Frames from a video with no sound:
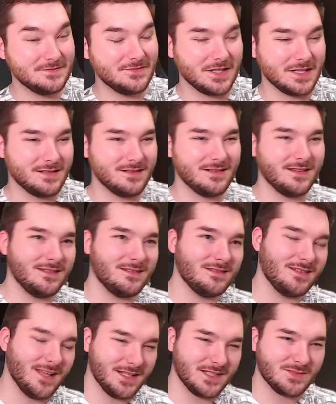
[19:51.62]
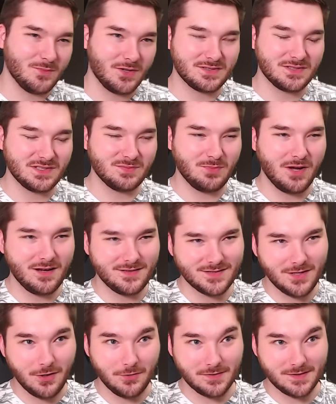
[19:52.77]
fucking X marks the spot as
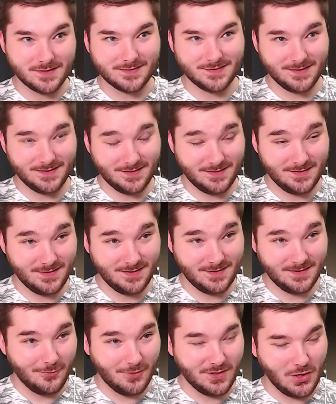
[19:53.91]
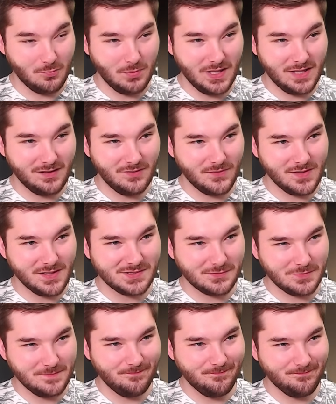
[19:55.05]
always. What, no Billy for this
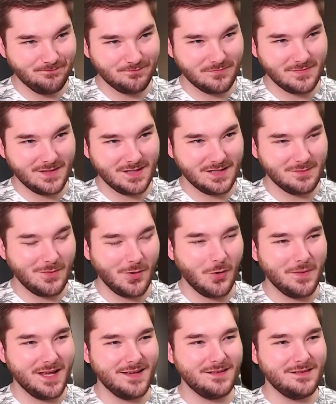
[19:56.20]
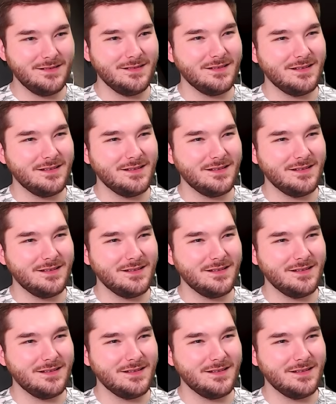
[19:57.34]
one? Come on, man.